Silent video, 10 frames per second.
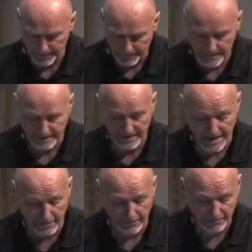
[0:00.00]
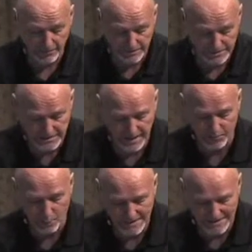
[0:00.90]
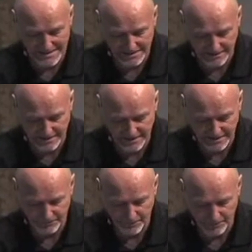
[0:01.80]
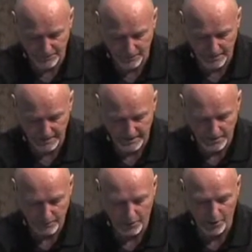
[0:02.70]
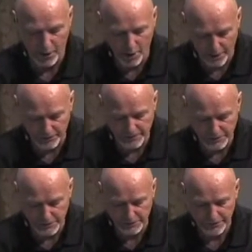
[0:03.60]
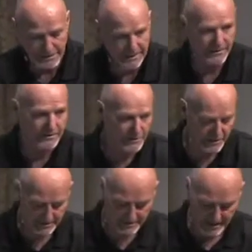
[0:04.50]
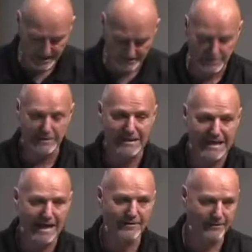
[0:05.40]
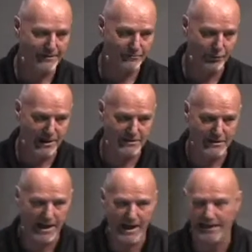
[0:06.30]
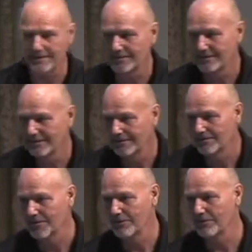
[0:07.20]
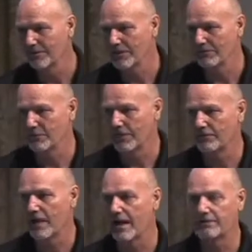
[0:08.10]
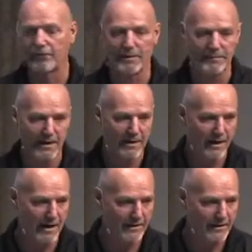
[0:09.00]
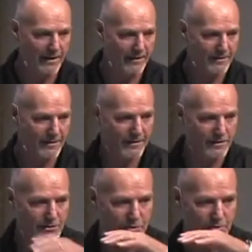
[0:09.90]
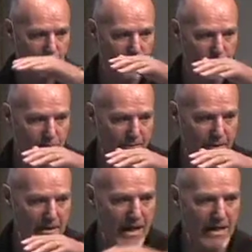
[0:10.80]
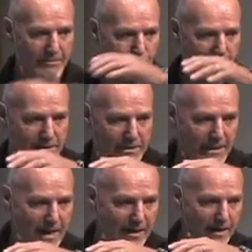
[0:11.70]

Uh, now we quote Psalm 117, verse 1, where all the Jews and the Gentiles together praise God. So we, we've, we've gone from uh, the, the Jews worshiping God and praising God